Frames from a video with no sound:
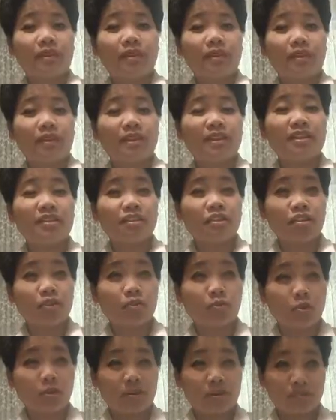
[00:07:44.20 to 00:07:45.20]
in a
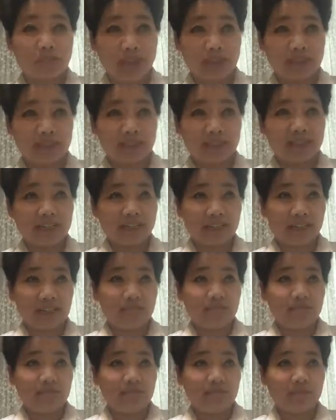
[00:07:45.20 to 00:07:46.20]
short amount of time.
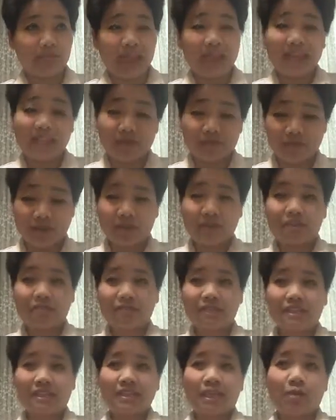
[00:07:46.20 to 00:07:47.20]
I can figure
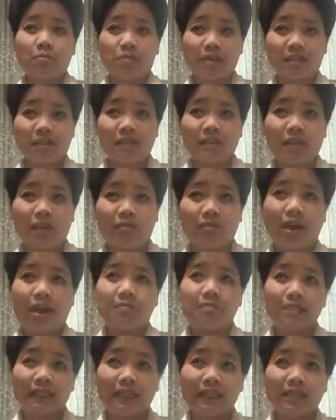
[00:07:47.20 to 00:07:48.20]
things out myself. I
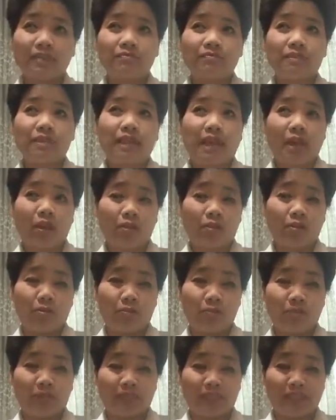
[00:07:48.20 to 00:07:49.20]
believe in our
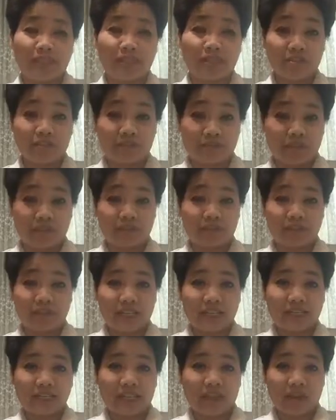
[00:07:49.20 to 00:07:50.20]
ability to figure
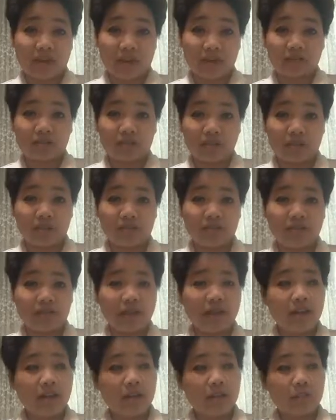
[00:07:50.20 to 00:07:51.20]
things out ourselves,
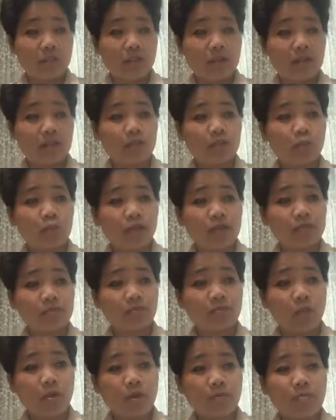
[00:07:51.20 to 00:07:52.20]
but
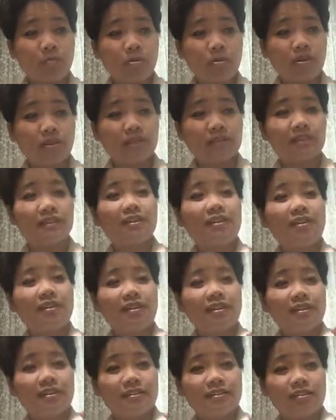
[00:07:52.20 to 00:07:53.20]
what's more important
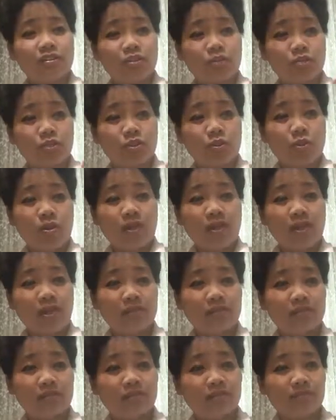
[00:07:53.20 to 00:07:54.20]
is to
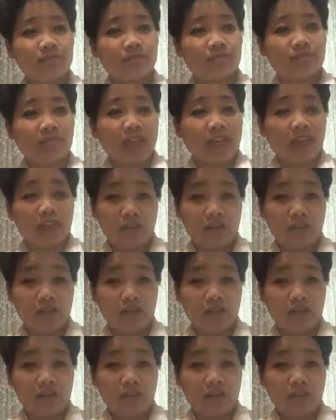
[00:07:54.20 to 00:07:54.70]
shortcut that